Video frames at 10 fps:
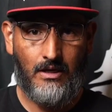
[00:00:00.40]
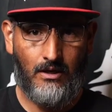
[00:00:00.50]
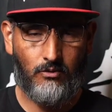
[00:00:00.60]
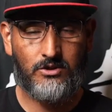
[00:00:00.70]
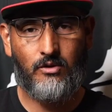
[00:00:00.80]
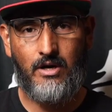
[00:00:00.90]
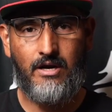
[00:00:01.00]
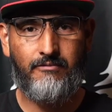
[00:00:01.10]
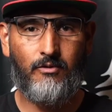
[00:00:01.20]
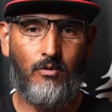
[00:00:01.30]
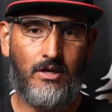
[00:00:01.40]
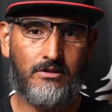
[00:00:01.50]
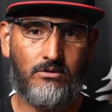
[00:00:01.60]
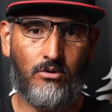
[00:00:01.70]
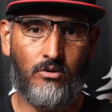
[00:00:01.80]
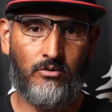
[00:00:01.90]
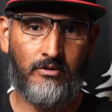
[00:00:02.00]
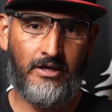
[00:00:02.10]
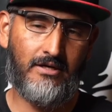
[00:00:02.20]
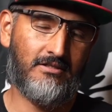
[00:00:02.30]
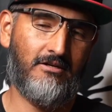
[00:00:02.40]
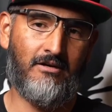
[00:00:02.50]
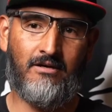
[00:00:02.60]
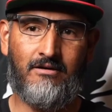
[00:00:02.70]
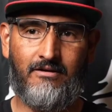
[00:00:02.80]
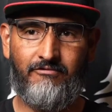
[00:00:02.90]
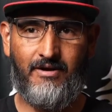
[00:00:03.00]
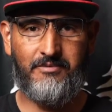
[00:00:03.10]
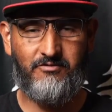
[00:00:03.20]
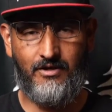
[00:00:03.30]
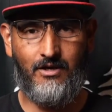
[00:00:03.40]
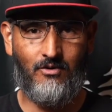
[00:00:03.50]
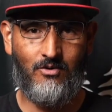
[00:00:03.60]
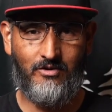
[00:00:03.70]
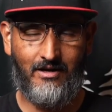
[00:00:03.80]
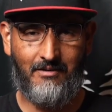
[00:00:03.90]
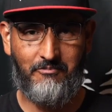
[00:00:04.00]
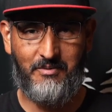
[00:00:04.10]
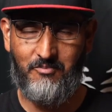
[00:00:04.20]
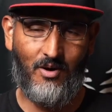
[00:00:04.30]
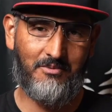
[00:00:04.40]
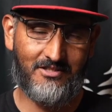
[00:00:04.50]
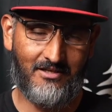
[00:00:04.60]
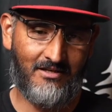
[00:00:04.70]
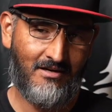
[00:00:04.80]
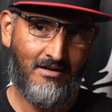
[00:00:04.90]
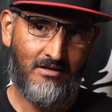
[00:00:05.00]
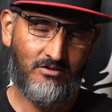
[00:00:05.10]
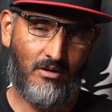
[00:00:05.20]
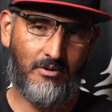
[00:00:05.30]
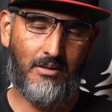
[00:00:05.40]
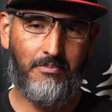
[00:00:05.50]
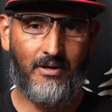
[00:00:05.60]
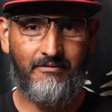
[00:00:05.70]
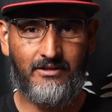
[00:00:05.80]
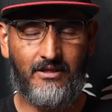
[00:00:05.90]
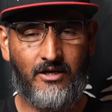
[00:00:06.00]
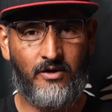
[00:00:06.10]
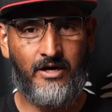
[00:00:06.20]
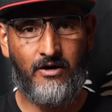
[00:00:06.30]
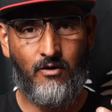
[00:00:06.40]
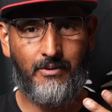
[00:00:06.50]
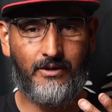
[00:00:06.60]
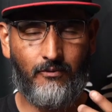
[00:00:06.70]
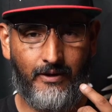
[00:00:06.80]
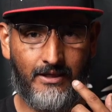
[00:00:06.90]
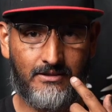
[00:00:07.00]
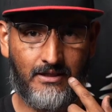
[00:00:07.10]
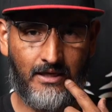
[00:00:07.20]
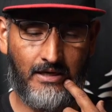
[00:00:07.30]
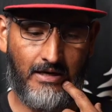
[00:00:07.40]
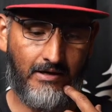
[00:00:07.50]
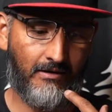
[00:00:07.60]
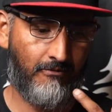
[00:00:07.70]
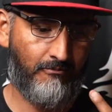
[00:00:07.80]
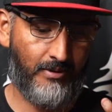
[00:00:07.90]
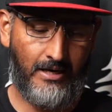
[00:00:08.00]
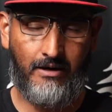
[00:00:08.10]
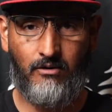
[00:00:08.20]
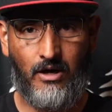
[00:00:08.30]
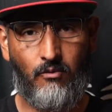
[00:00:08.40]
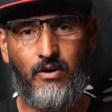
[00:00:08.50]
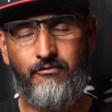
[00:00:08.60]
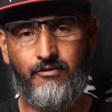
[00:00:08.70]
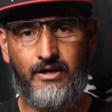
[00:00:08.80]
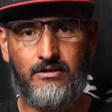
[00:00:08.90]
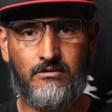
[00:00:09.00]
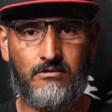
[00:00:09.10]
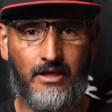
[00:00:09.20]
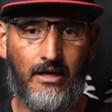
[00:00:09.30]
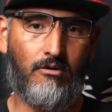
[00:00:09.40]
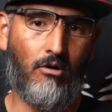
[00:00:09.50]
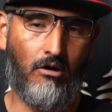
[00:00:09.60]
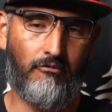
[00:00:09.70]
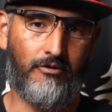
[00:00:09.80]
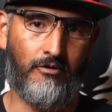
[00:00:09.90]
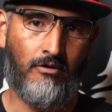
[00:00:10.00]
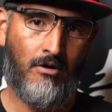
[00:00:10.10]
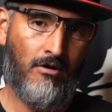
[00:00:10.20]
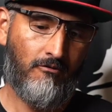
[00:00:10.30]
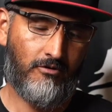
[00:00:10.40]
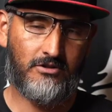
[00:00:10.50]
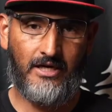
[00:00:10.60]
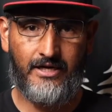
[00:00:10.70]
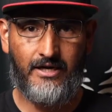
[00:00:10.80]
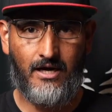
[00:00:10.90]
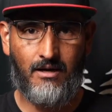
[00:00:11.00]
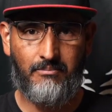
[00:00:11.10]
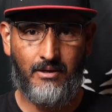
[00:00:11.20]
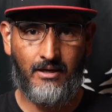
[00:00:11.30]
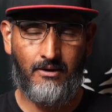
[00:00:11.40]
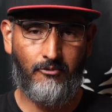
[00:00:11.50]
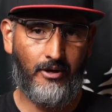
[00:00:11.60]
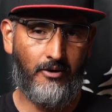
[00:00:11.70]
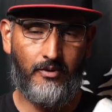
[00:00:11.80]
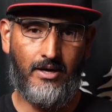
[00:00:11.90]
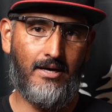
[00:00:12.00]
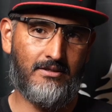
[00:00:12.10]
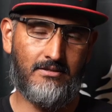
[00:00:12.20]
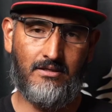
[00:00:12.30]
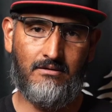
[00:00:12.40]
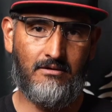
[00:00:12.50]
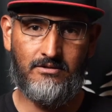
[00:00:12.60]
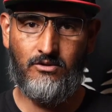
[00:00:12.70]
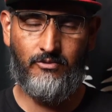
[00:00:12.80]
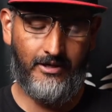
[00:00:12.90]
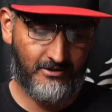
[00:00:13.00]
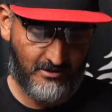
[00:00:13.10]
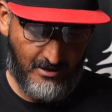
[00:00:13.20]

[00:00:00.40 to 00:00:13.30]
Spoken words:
What's going on, everyone? So here's the famous video that I've been promising. So I'm gonna put everything that you need to know about the race, and but I don't want to forget to thank all of you for signing up. Without you guys, then there's no race.